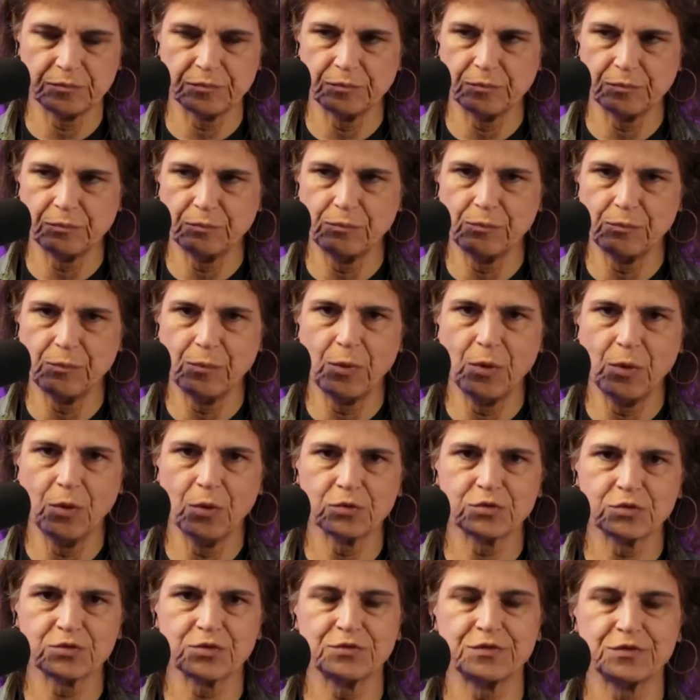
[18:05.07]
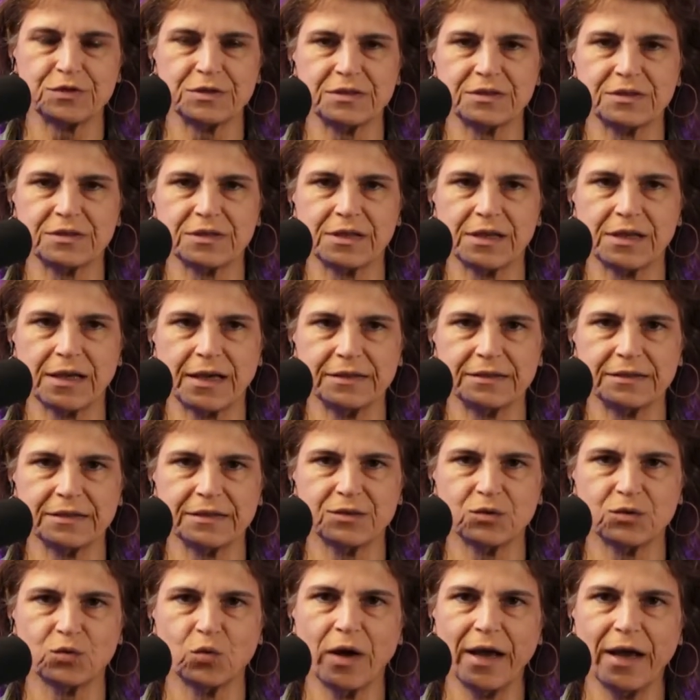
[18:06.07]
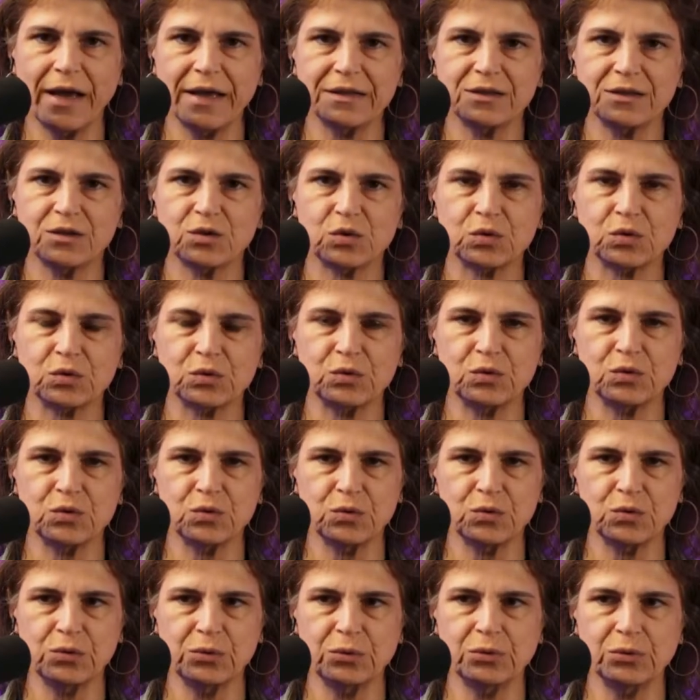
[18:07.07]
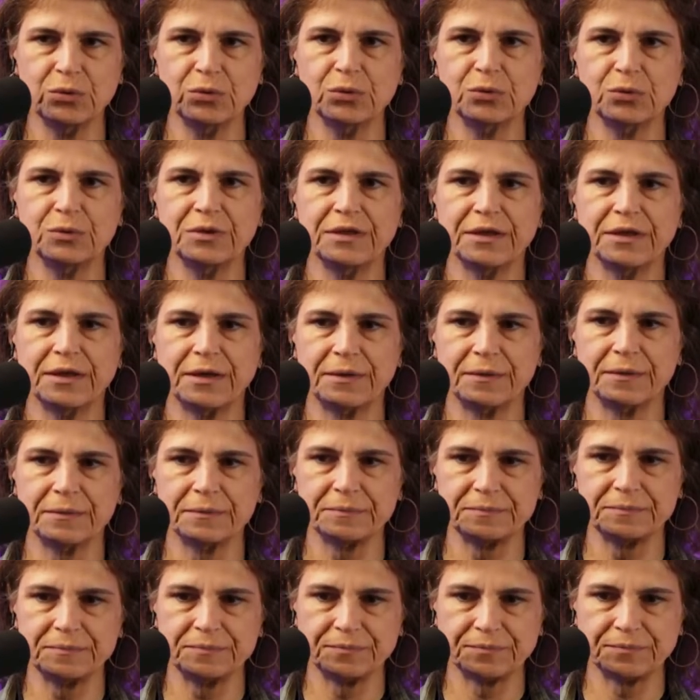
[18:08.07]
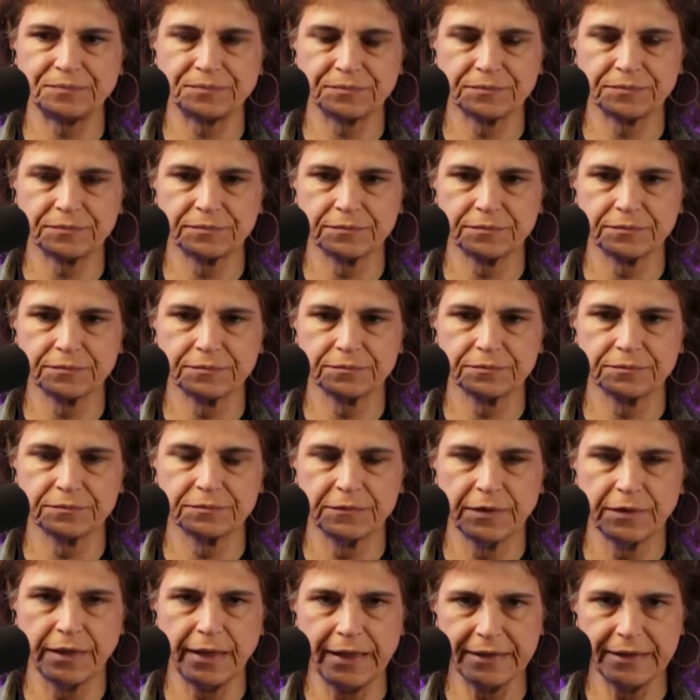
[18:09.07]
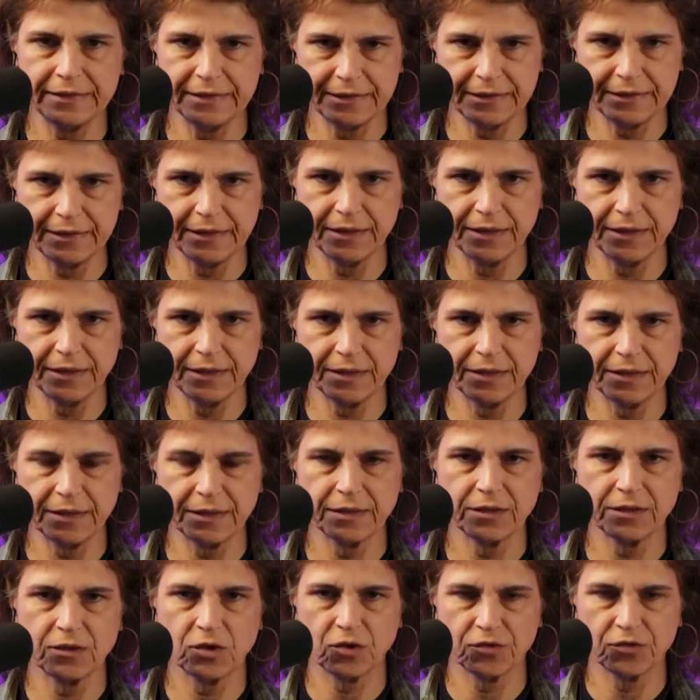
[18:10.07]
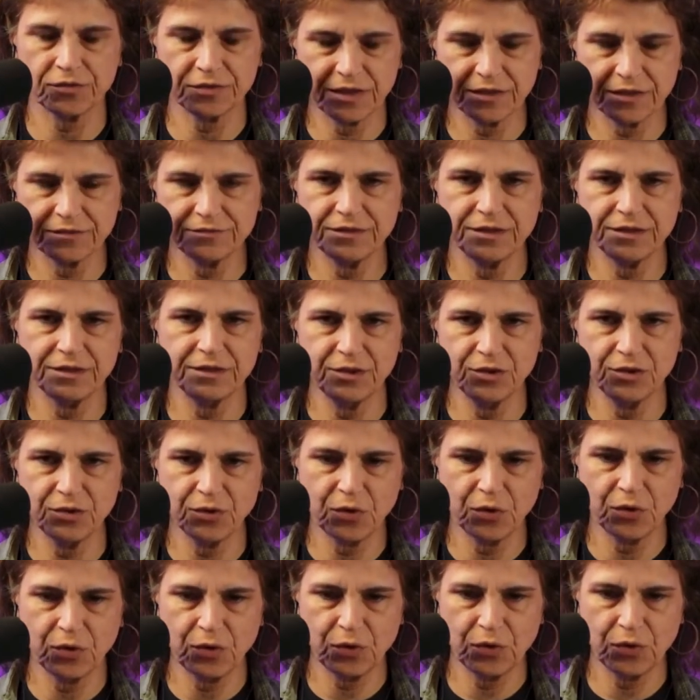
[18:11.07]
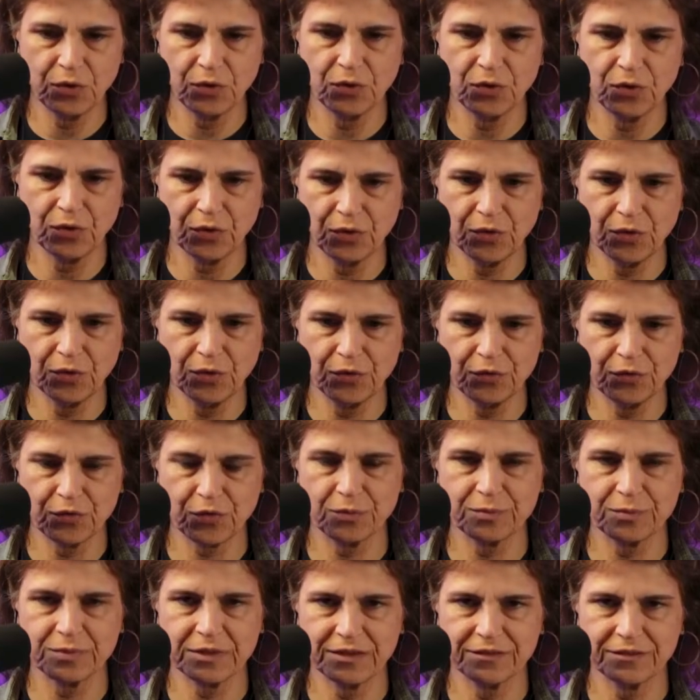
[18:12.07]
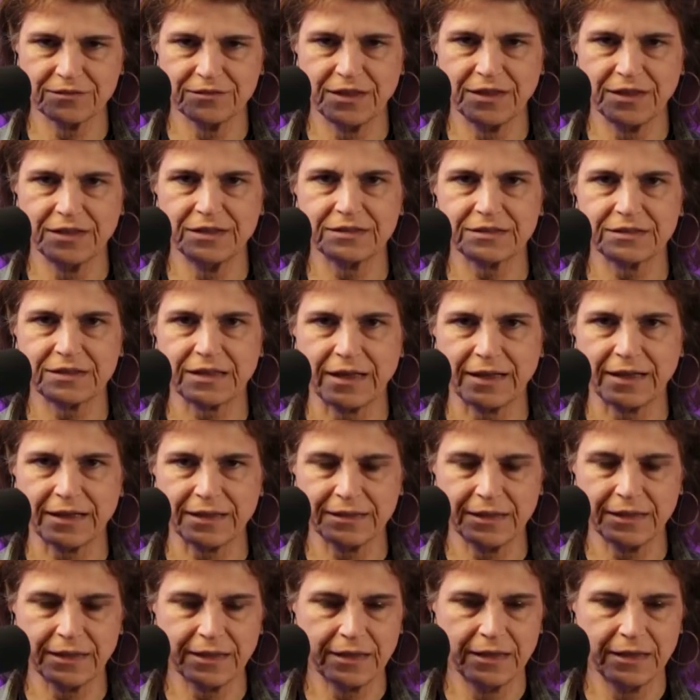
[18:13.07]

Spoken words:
more sophisticated way to do the editing of the video from the very start.